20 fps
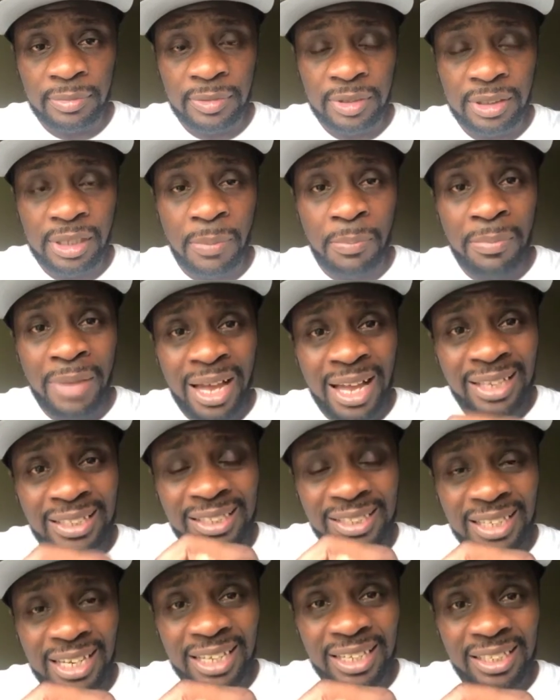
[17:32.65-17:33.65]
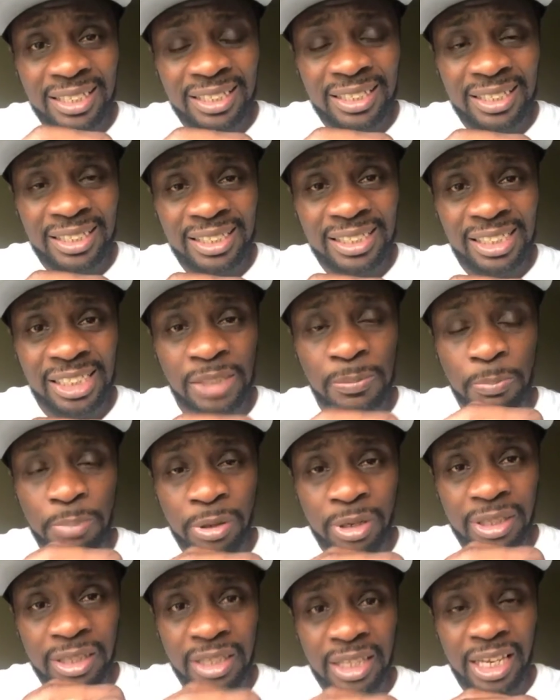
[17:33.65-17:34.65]
The mindset is
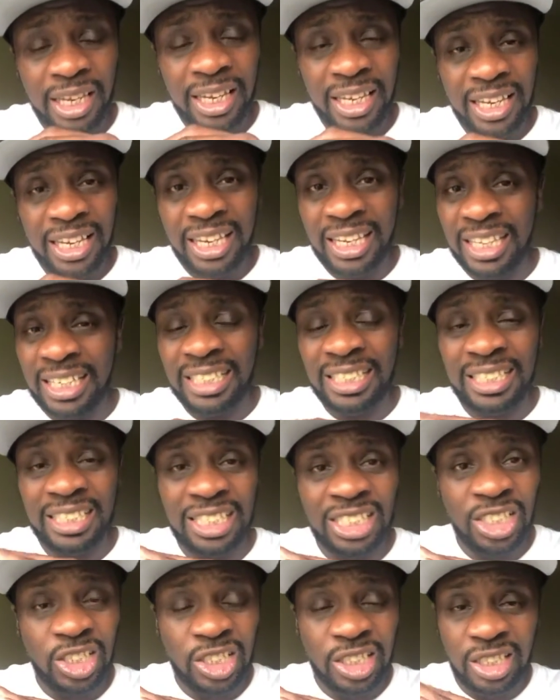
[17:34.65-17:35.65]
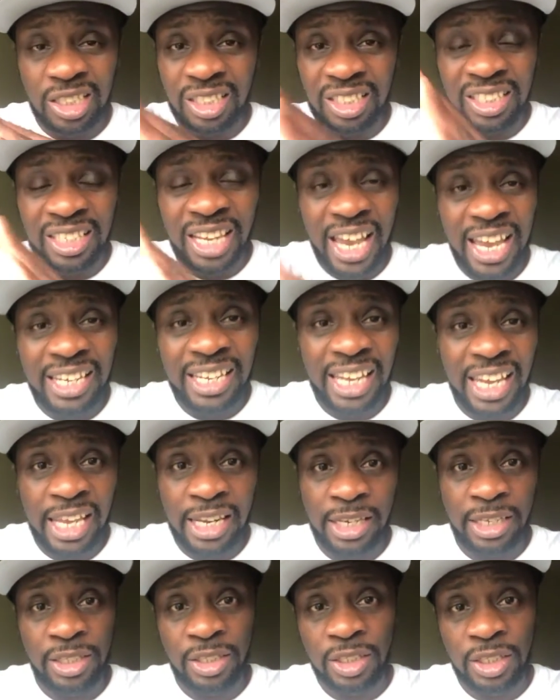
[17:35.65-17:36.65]
put there is dead
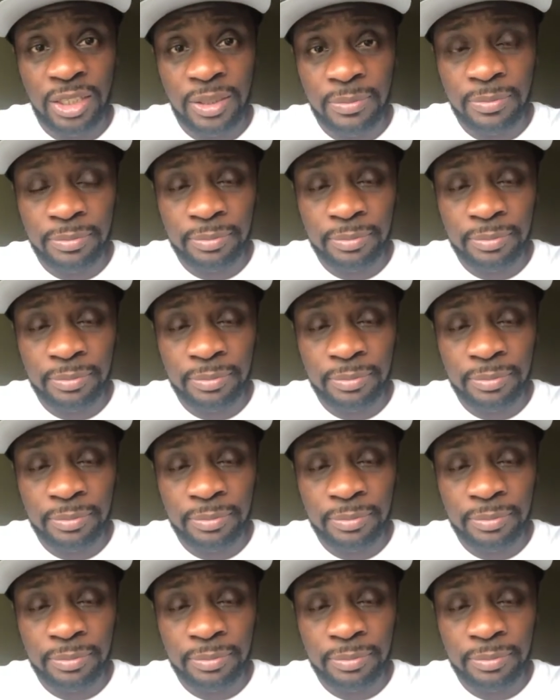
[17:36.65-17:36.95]
energy.